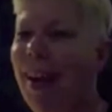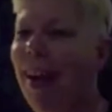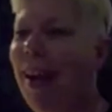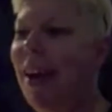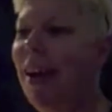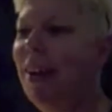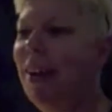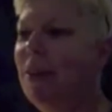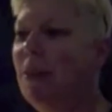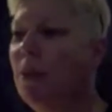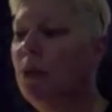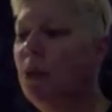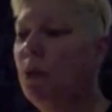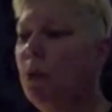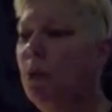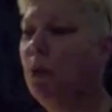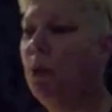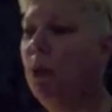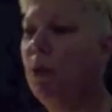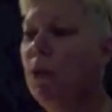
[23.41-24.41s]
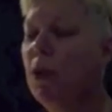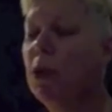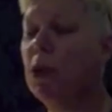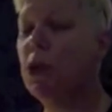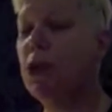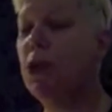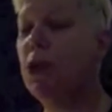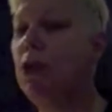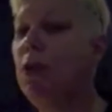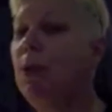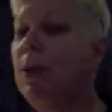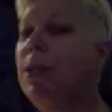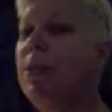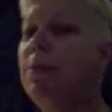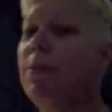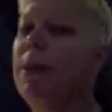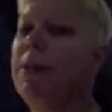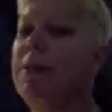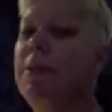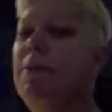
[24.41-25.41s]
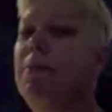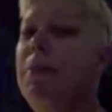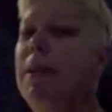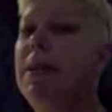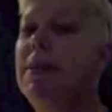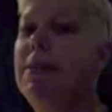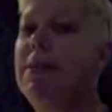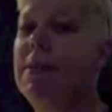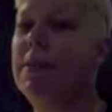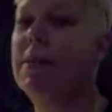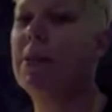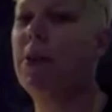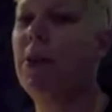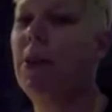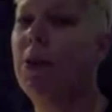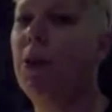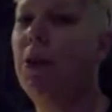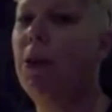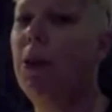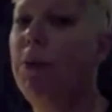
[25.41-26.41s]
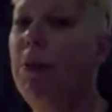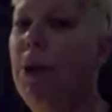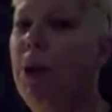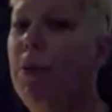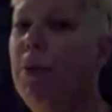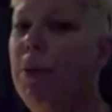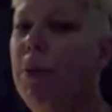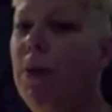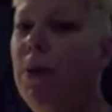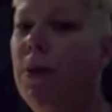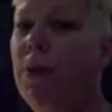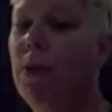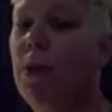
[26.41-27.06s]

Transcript: And we've got two interactive pieces going on at the moment.